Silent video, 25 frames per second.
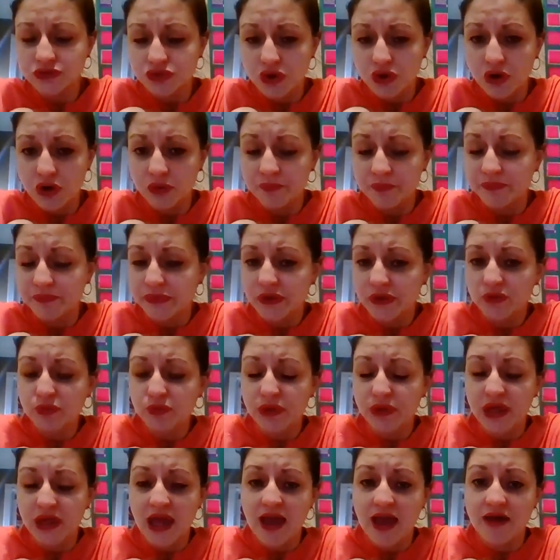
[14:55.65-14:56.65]
So
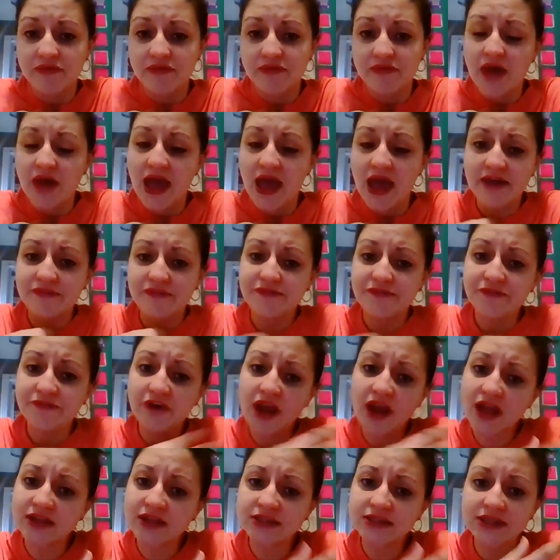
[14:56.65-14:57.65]
we have I have
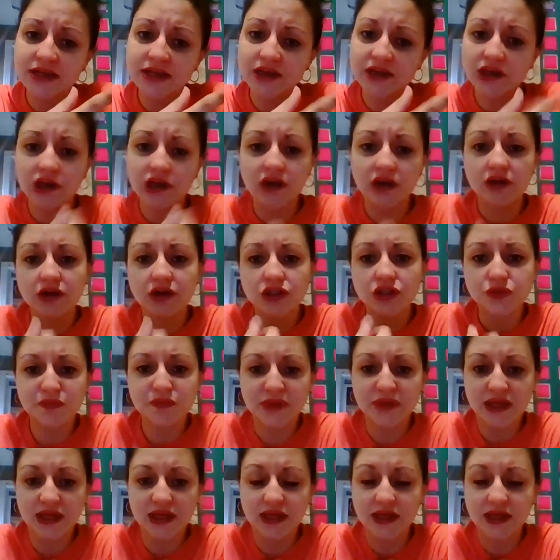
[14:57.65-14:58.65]
friends that encourage
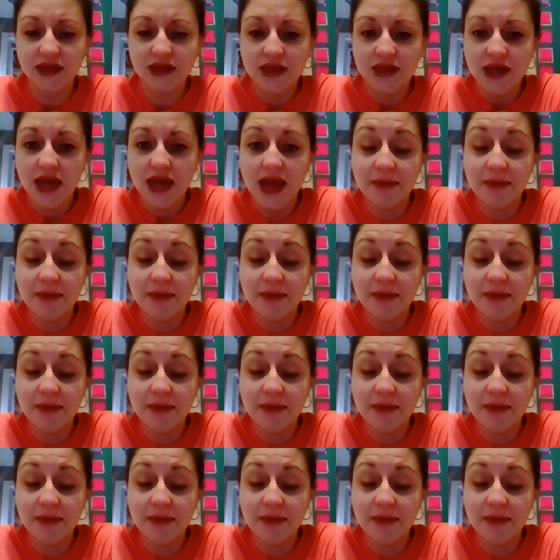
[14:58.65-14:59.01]
me,